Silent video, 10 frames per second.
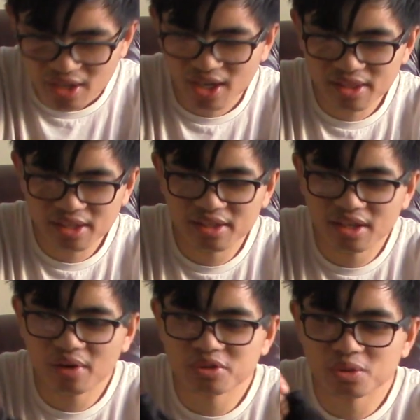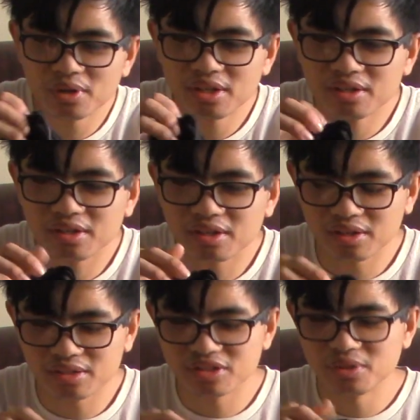And then here's the really
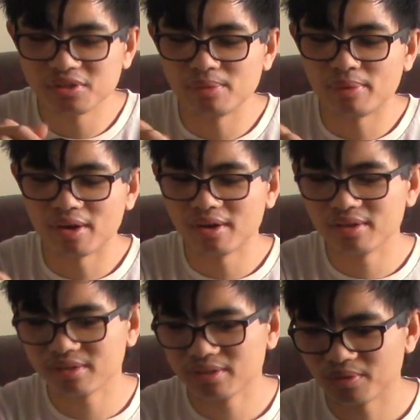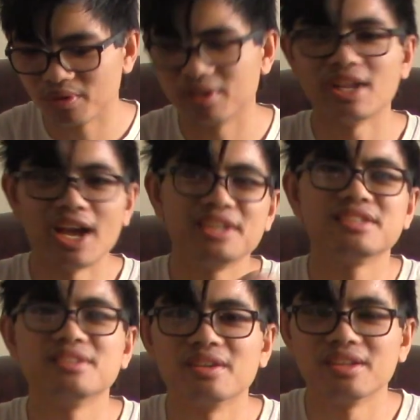juicy part, or the
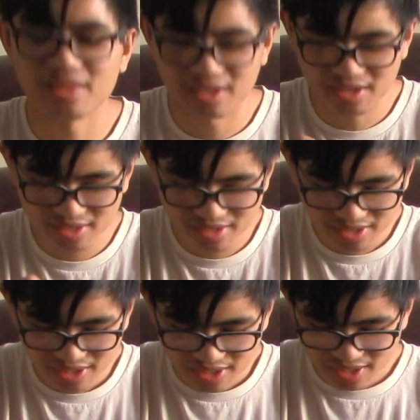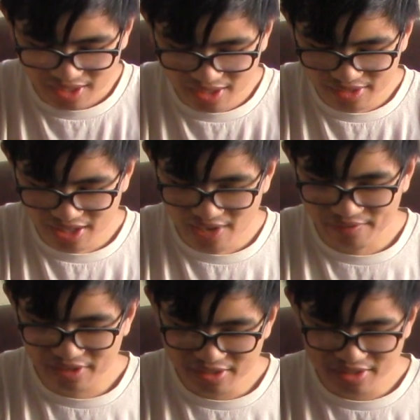nice looking thing, is I
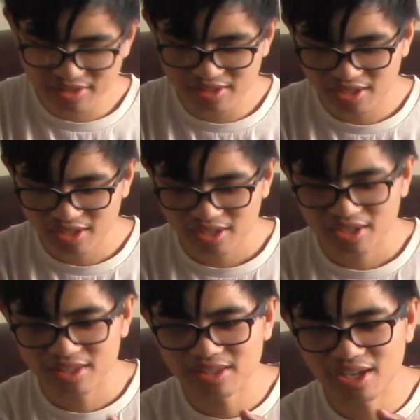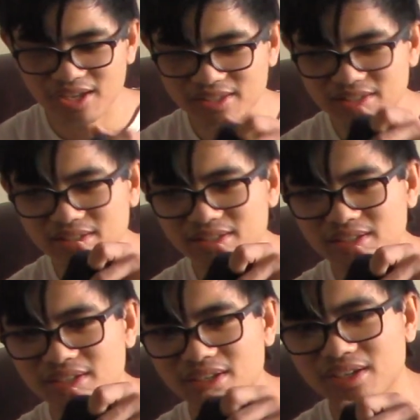have this lens.
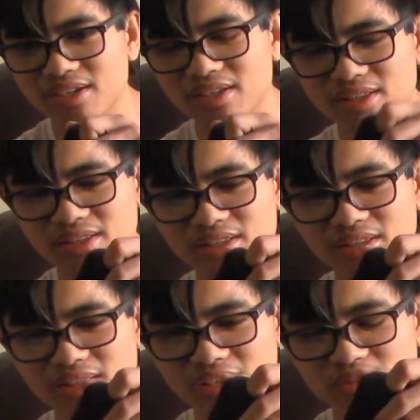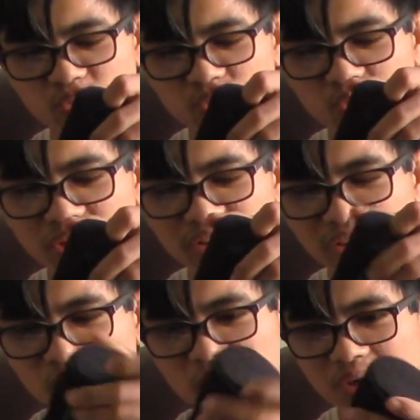It's a
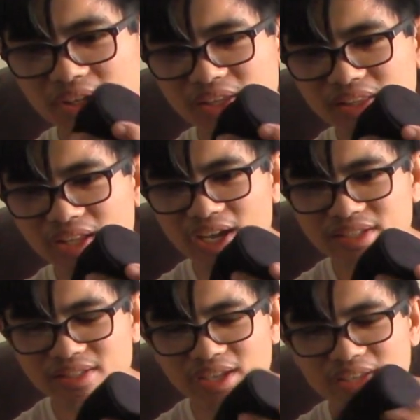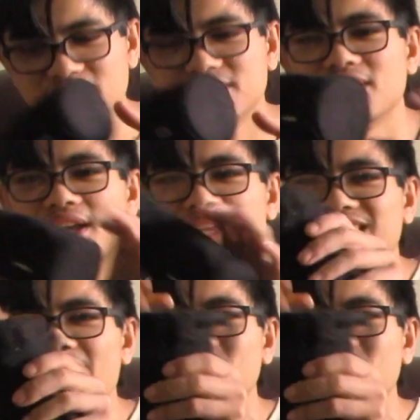really, really nice lens, and it came